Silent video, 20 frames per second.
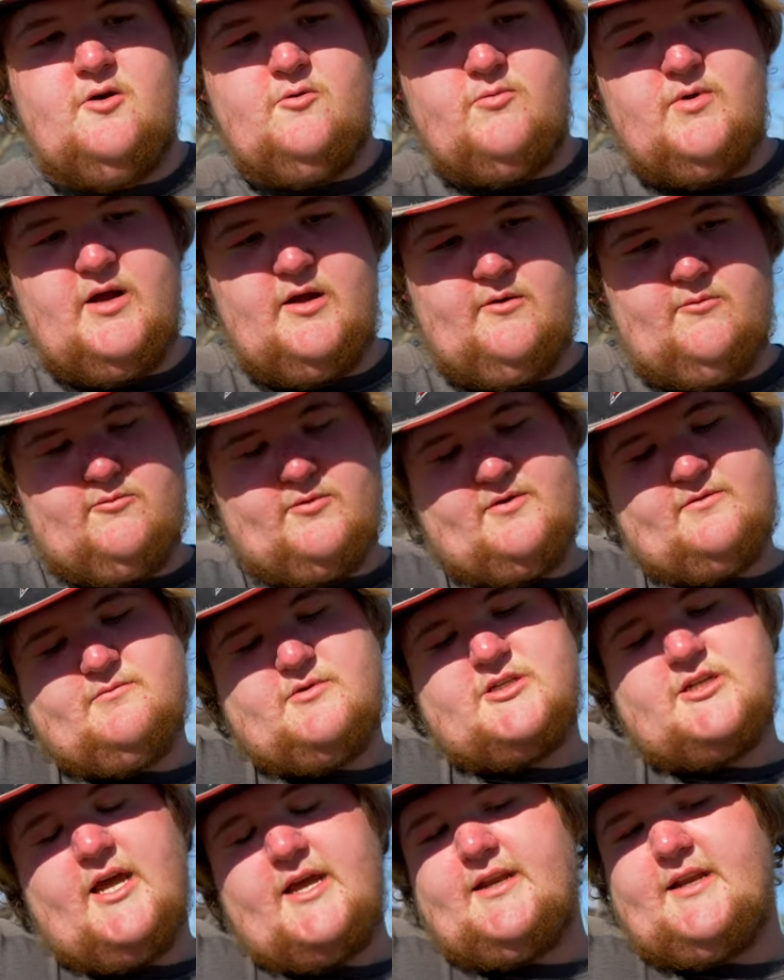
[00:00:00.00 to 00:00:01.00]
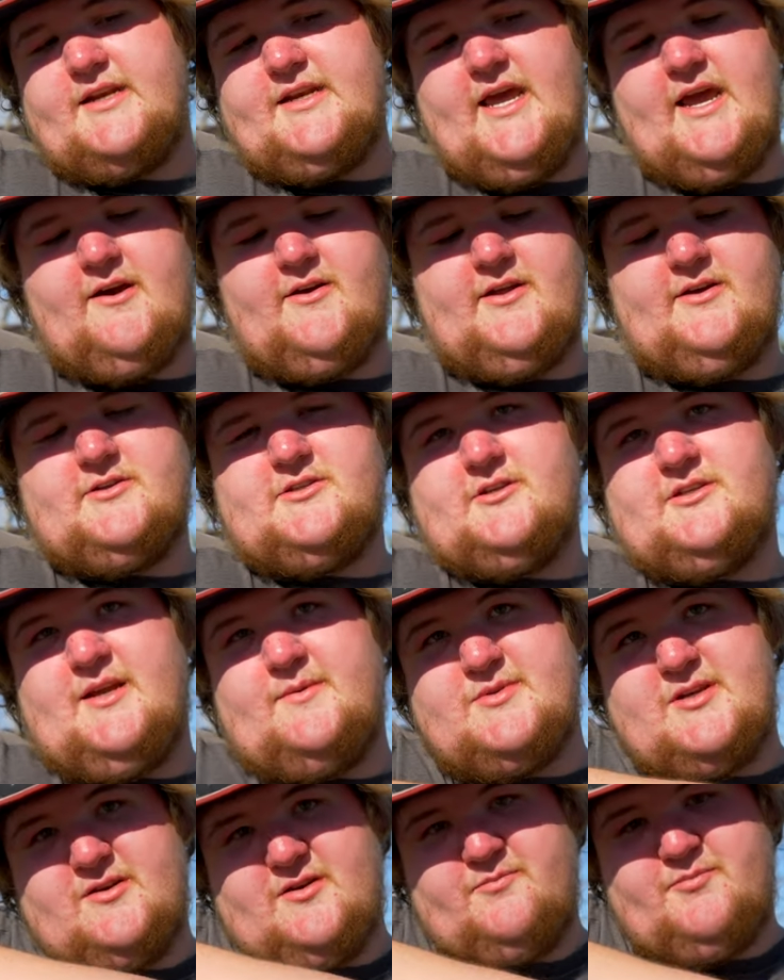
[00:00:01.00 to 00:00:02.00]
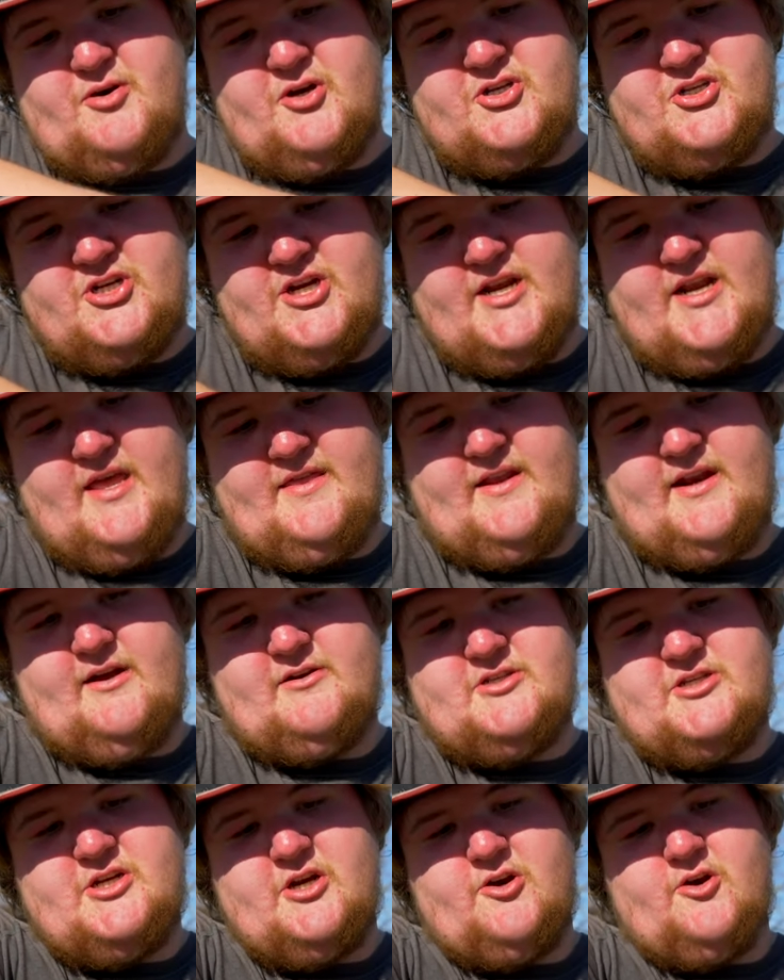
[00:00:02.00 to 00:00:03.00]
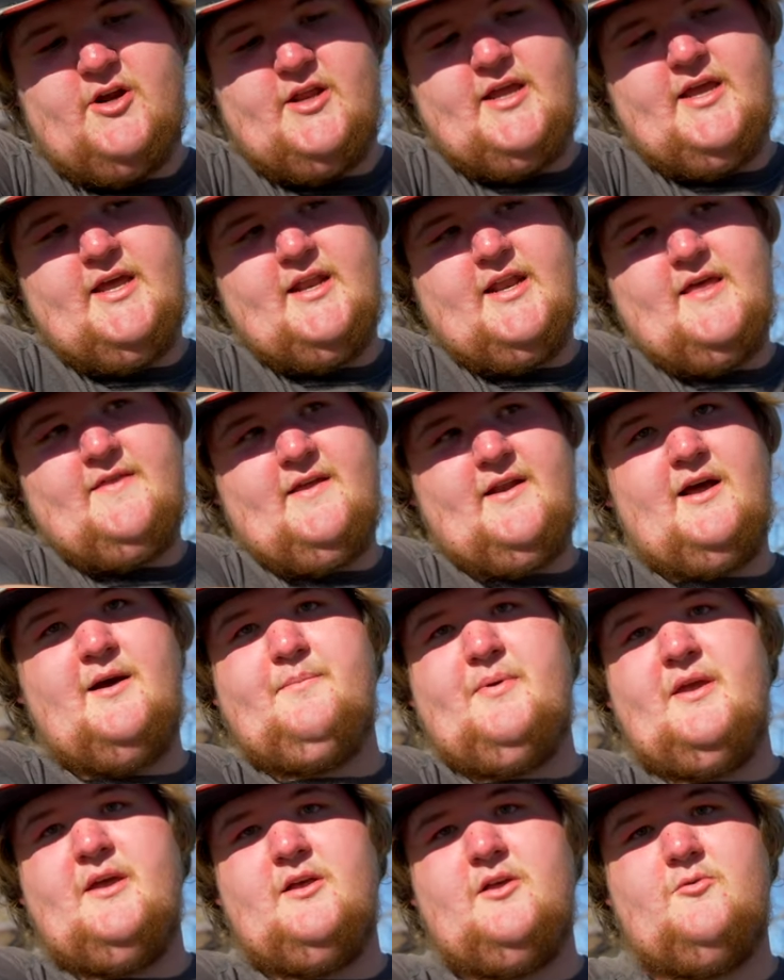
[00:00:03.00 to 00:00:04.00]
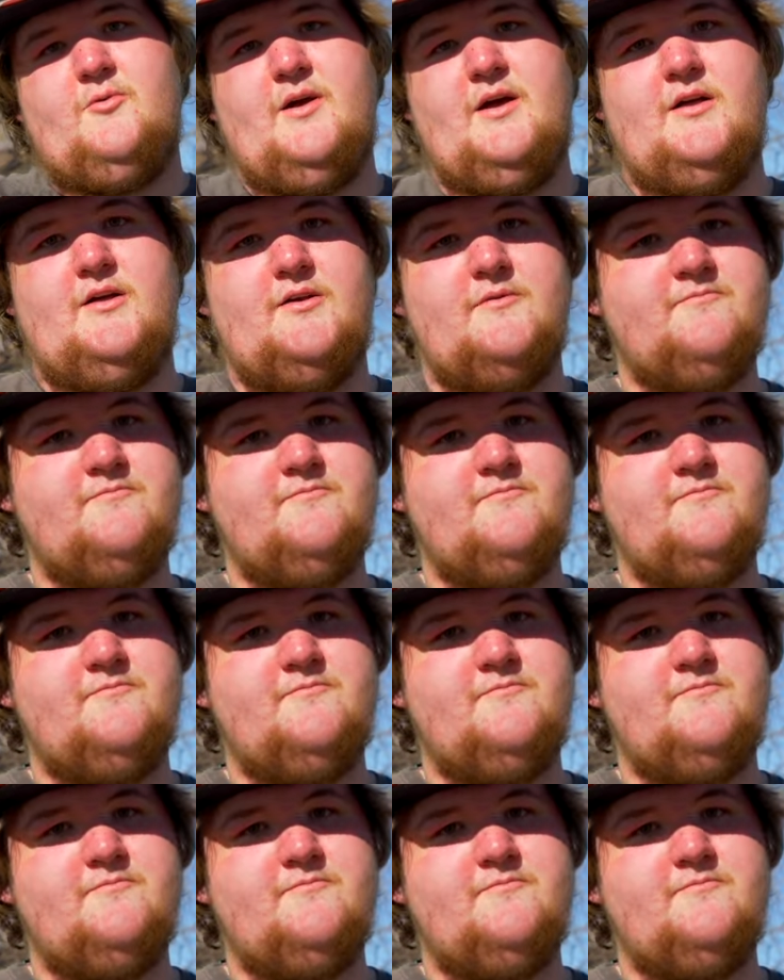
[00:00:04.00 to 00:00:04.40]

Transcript: Well, we're slightly downhill. So Sam's able to push it, and then I was turning it, and then uphill, well,